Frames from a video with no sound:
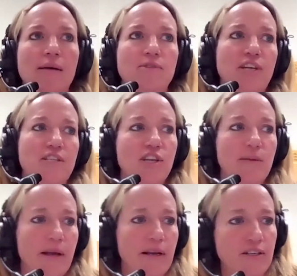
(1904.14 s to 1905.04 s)
Change
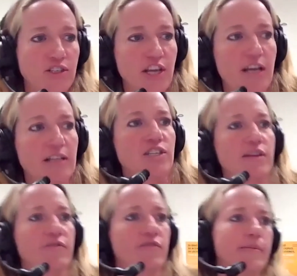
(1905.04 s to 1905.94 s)
can be
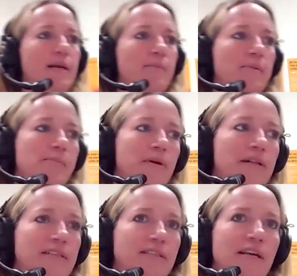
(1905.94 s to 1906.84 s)
challenging for many
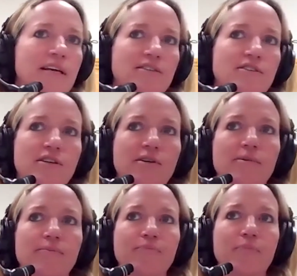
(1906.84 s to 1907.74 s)
people, and
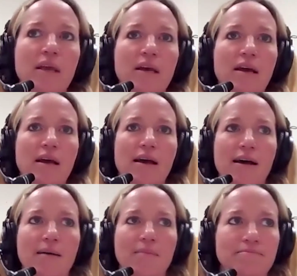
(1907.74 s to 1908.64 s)
so
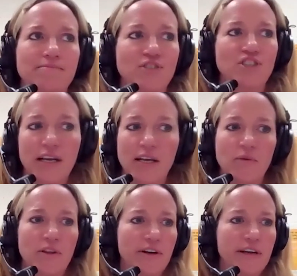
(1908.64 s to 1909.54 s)
check in
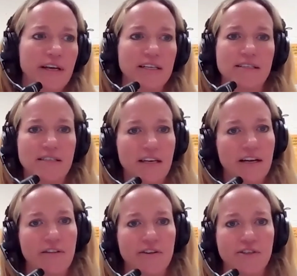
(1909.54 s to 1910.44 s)
with your kids, see
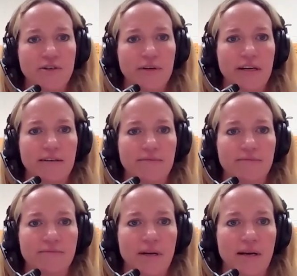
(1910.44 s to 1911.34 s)
how they're doing,
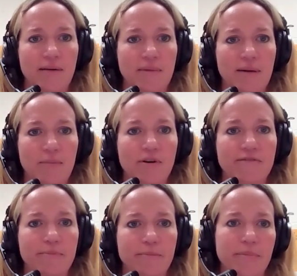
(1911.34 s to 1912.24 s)
and
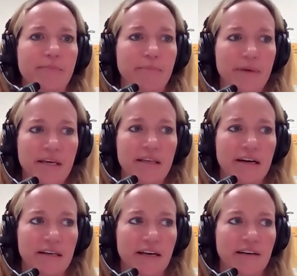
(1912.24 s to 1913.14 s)
be
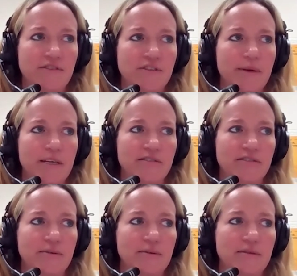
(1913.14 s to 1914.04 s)
that kind of
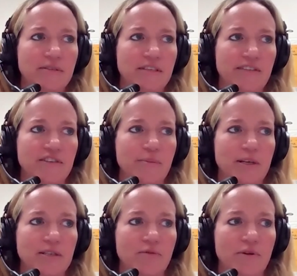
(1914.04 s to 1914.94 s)
safe
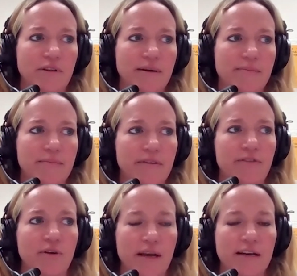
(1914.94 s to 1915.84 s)
space for them
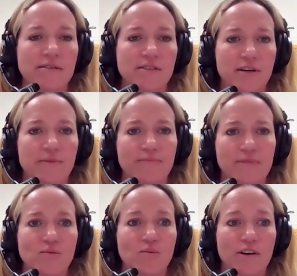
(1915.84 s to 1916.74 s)
if you can. So
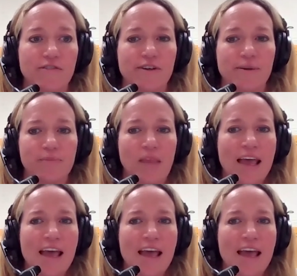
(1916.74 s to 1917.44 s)
that's wonderful.